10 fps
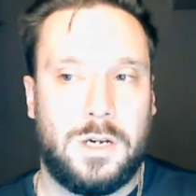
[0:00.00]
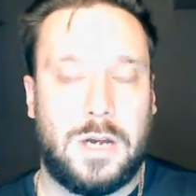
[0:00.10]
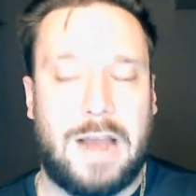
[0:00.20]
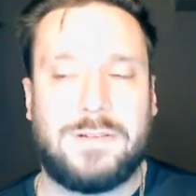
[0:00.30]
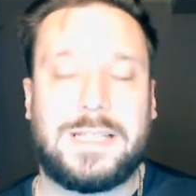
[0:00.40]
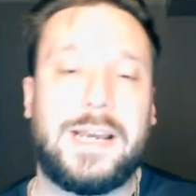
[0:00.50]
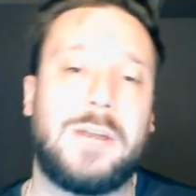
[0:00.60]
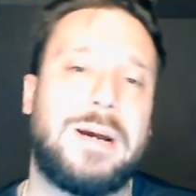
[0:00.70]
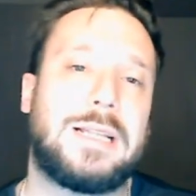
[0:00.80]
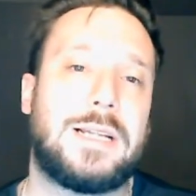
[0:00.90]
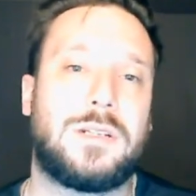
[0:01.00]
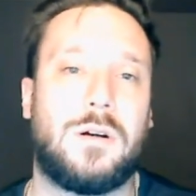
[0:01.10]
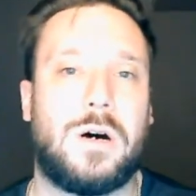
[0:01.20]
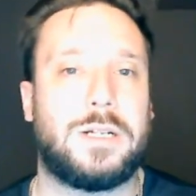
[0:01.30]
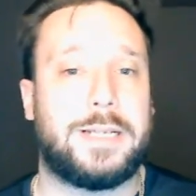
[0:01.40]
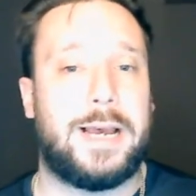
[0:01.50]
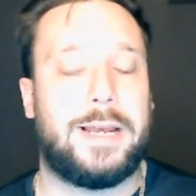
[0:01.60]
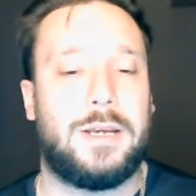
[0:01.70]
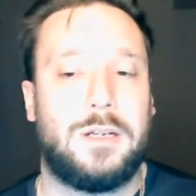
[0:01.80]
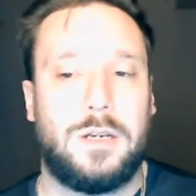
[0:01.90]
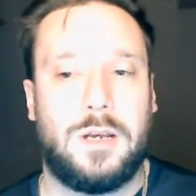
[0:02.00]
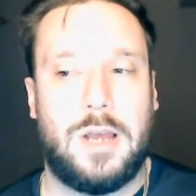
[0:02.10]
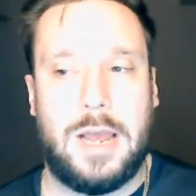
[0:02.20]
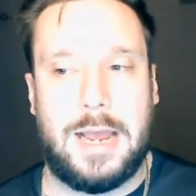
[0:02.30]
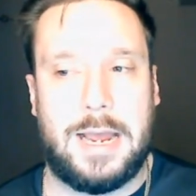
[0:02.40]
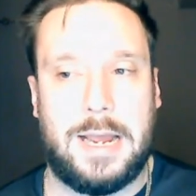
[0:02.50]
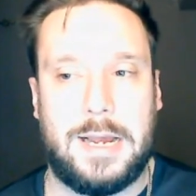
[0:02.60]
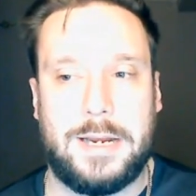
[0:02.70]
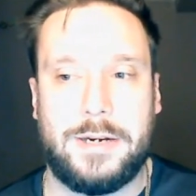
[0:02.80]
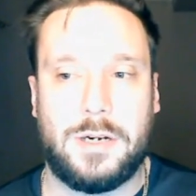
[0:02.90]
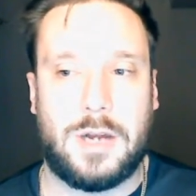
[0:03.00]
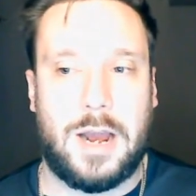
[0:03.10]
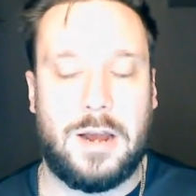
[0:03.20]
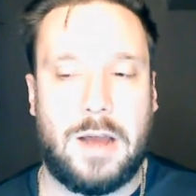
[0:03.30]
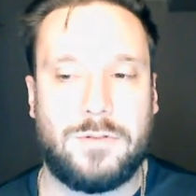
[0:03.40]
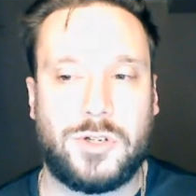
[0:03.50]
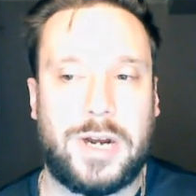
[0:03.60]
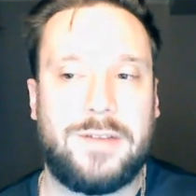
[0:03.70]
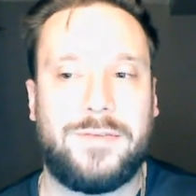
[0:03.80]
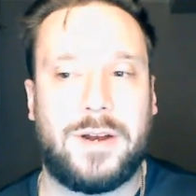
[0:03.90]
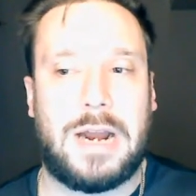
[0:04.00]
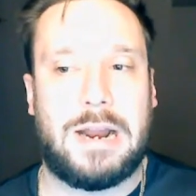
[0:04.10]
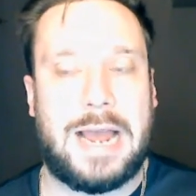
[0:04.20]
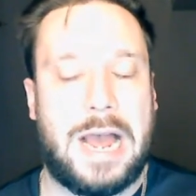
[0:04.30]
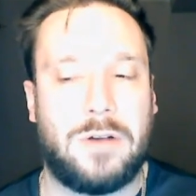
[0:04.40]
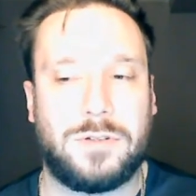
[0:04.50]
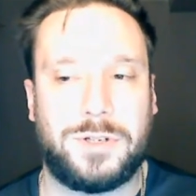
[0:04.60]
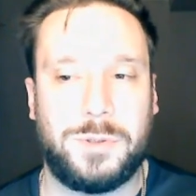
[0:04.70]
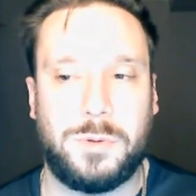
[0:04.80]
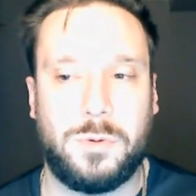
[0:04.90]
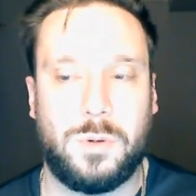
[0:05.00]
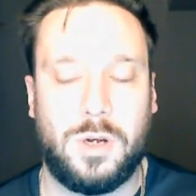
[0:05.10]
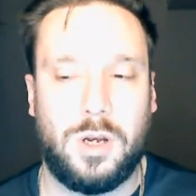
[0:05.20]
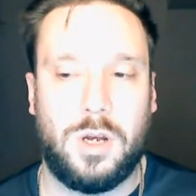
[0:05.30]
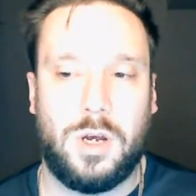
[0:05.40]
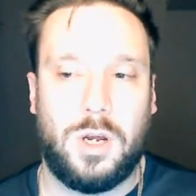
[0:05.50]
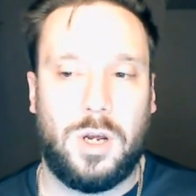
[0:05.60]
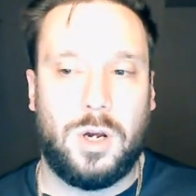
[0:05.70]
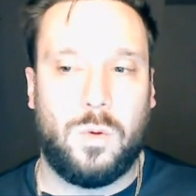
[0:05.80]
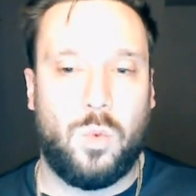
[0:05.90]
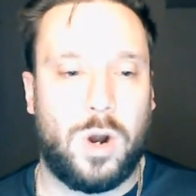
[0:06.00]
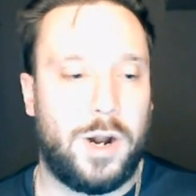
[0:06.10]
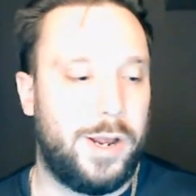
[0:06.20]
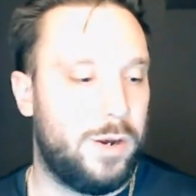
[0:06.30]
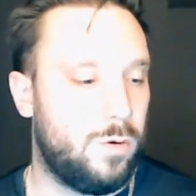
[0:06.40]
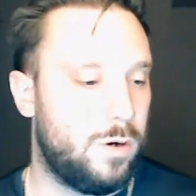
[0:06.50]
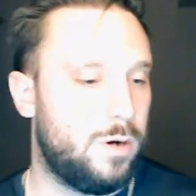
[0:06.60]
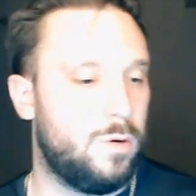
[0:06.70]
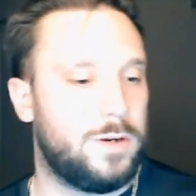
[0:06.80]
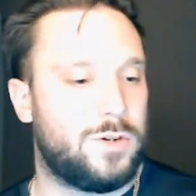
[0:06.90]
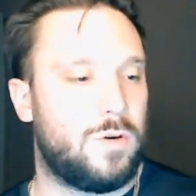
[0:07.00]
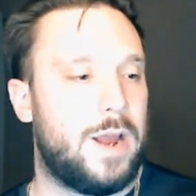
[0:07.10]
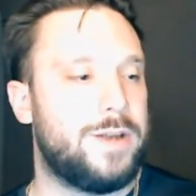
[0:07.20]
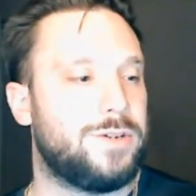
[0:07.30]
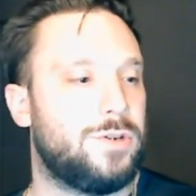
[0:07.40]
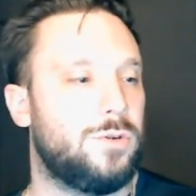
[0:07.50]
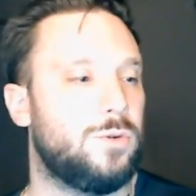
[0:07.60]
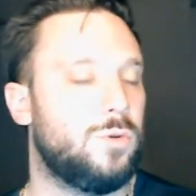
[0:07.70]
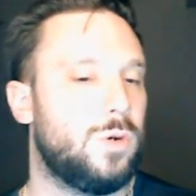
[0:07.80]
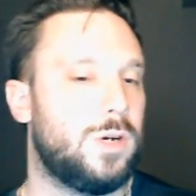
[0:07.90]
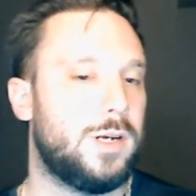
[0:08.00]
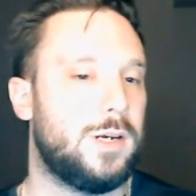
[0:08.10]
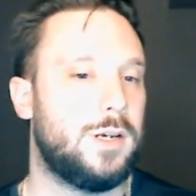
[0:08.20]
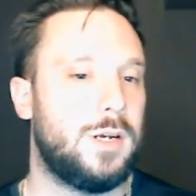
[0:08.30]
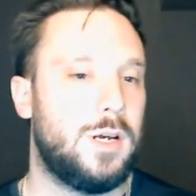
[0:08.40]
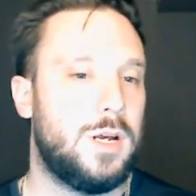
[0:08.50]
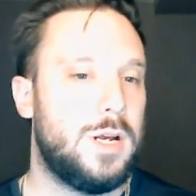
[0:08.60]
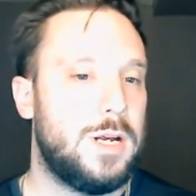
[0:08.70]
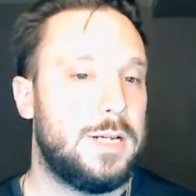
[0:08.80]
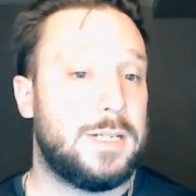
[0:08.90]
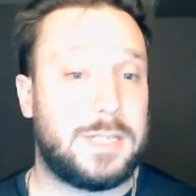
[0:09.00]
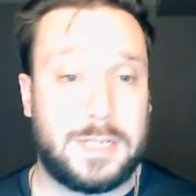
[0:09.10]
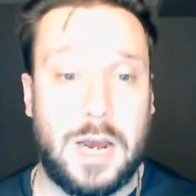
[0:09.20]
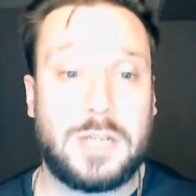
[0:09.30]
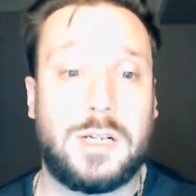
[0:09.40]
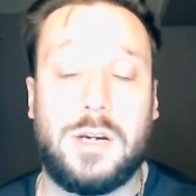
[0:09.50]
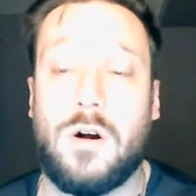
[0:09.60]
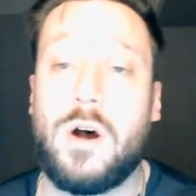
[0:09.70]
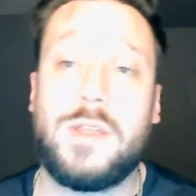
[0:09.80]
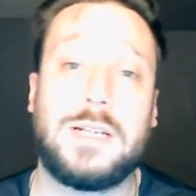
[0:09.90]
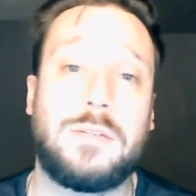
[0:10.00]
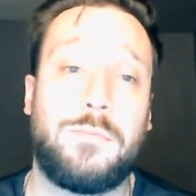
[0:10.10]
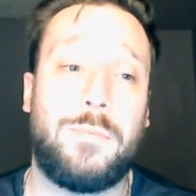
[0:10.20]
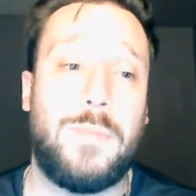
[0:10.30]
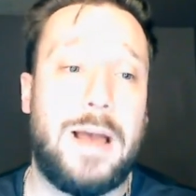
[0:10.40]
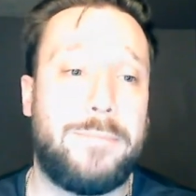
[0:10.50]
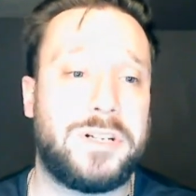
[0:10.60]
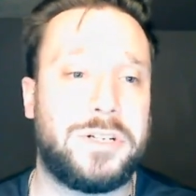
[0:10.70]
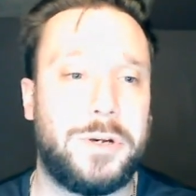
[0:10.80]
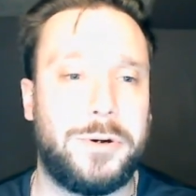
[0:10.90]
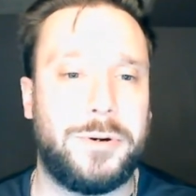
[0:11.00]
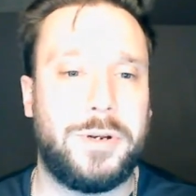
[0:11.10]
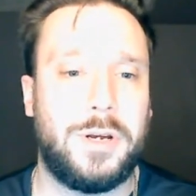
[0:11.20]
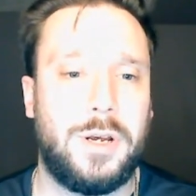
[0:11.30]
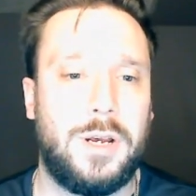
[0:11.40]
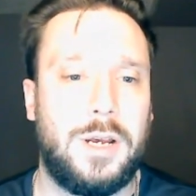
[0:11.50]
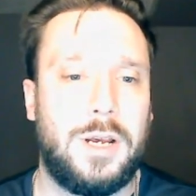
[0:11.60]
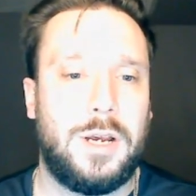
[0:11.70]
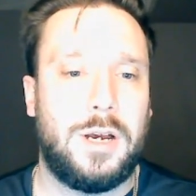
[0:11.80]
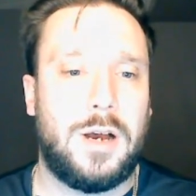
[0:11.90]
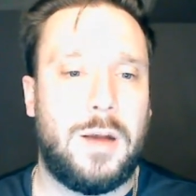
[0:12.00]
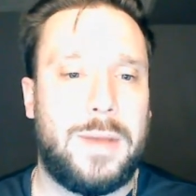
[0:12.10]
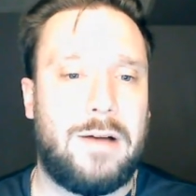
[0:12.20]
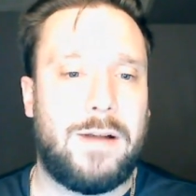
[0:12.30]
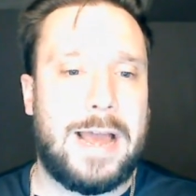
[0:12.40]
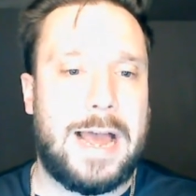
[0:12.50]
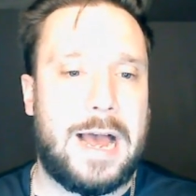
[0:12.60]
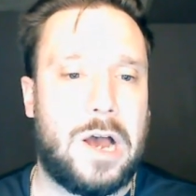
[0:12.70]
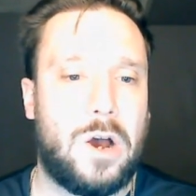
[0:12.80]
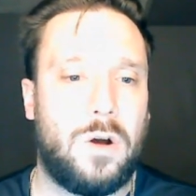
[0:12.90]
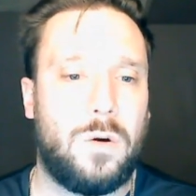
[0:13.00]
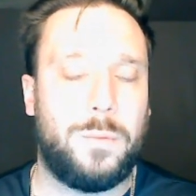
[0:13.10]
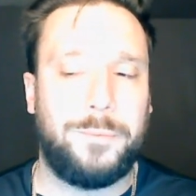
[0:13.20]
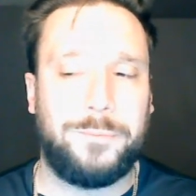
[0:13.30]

I was thinking about this all day, and I, I was trying to figure out how to word it, or or trying to discuss it on this episode about how